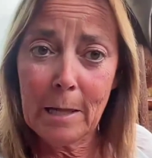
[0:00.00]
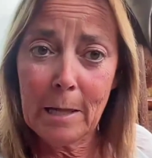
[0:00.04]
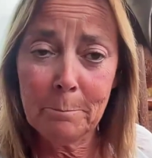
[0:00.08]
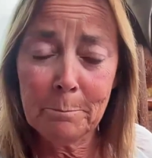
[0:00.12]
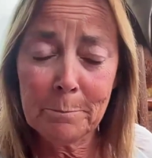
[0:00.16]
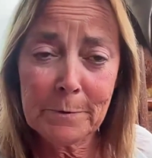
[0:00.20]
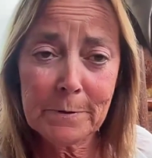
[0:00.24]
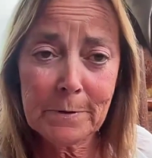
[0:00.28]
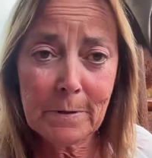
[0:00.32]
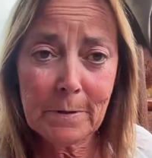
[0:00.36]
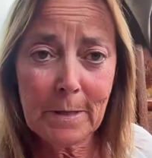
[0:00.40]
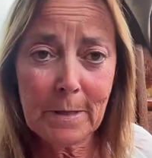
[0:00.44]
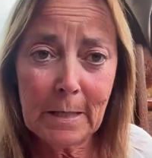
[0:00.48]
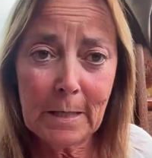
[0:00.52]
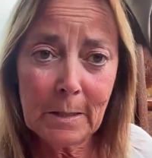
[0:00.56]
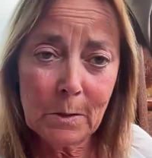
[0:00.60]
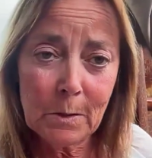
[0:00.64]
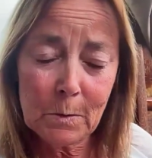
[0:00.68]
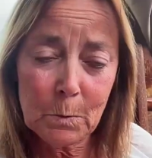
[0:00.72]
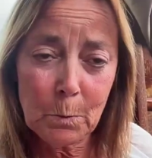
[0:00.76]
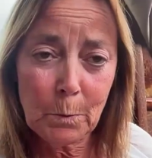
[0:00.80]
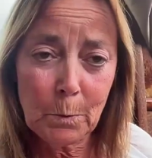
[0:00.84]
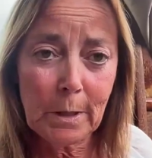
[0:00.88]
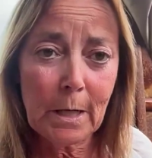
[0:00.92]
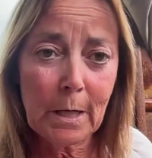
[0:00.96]
Alps
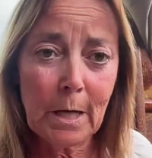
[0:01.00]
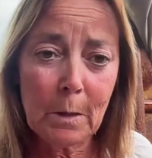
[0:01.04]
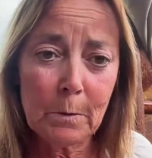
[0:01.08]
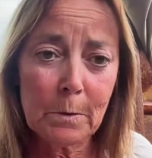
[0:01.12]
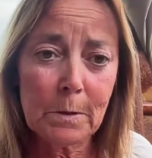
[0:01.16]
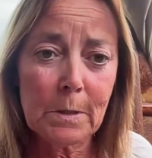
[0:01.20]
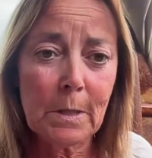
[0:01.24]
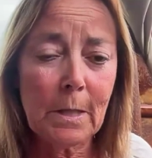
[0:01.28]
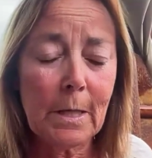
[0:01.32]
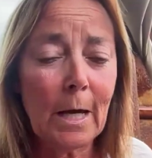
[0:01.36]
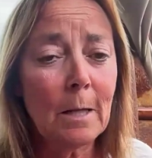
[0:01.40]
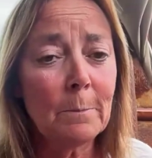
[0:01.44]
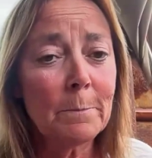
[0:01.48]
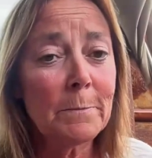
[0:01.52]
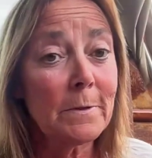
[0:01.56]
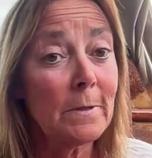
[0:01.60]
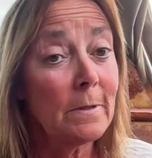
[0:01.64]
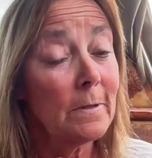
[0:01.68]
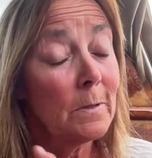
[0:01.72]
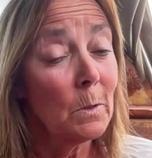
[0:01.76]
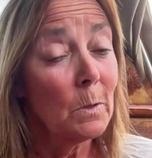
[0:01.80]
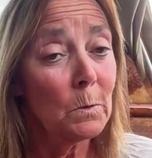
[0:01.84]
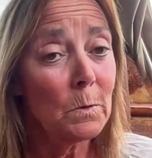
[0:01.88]
things with the cows in the Alps.